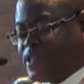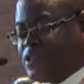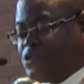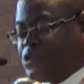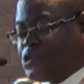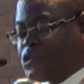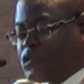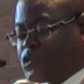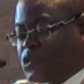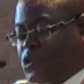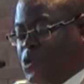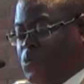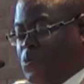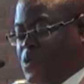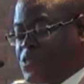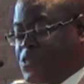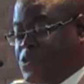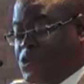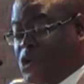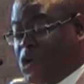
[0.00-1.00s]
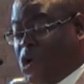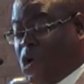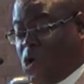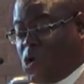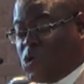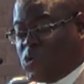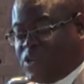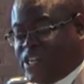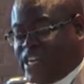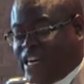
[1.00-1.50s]
You saw with your
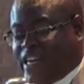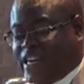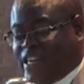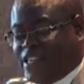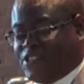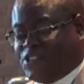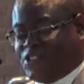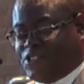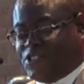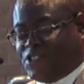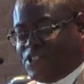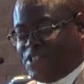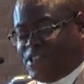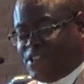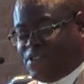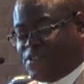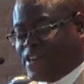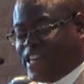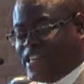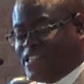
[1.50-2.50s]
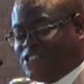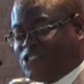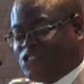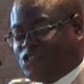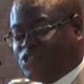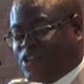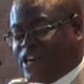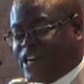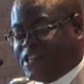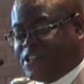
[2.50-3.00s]
own eyes the great
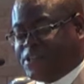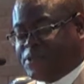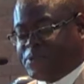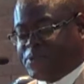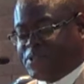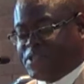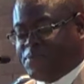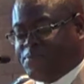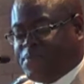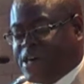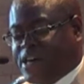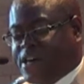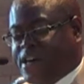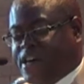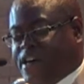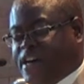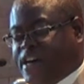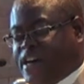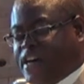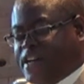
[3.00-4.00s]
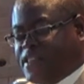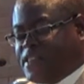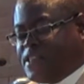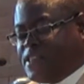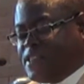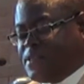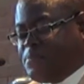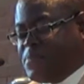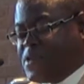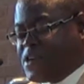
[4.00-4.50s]
trials, the, uh, the,
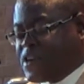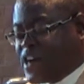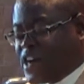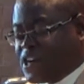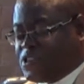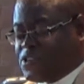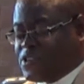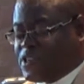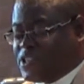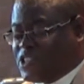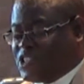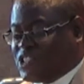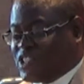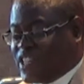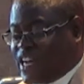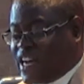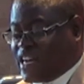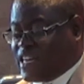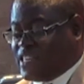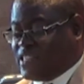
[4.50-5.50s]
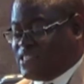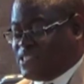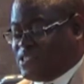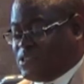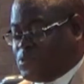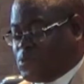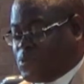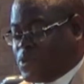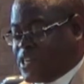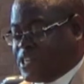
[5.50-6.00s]
the miraculous signs
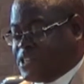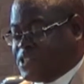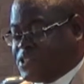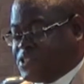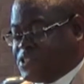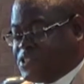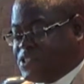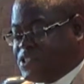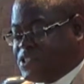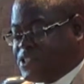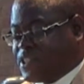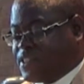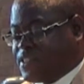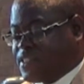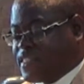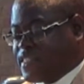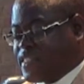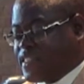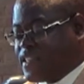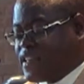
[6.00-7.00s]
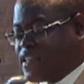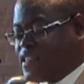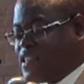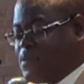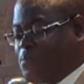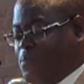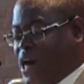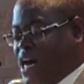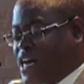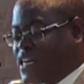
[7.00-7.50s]
and wonders, the
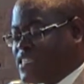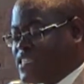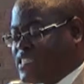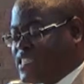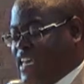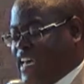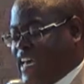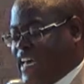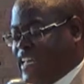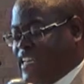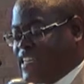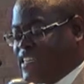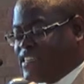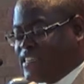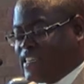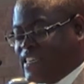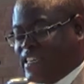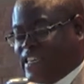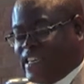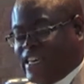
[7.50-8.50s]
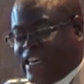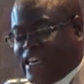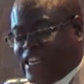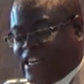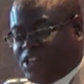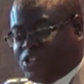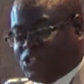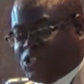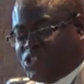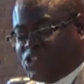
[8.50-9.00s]
mighty hand and
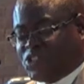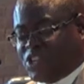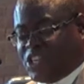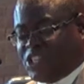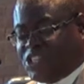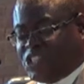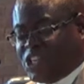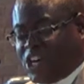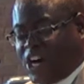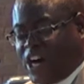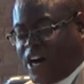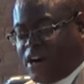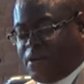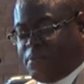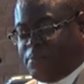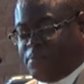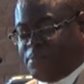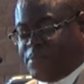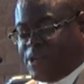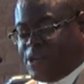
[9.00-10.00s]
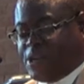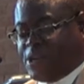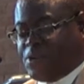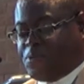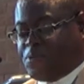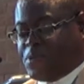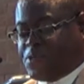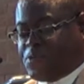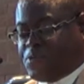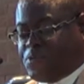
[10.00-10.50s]
outstretched arm
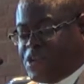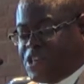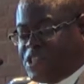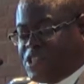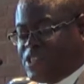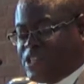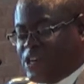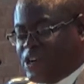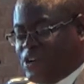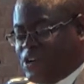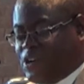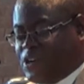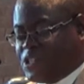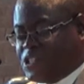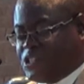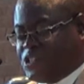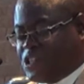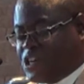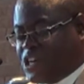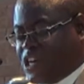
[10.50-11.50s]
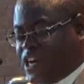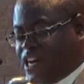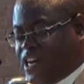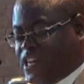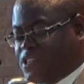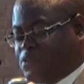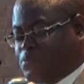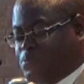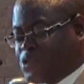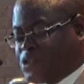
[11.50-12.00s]
with which the Lord your
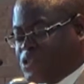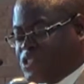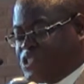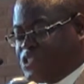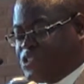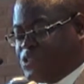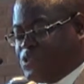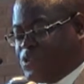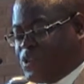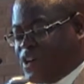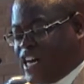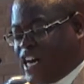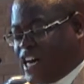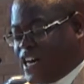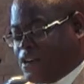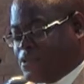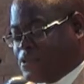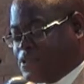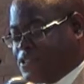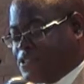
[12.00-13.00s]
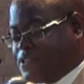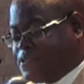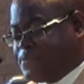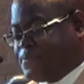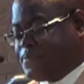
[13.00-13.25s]
God brought you out.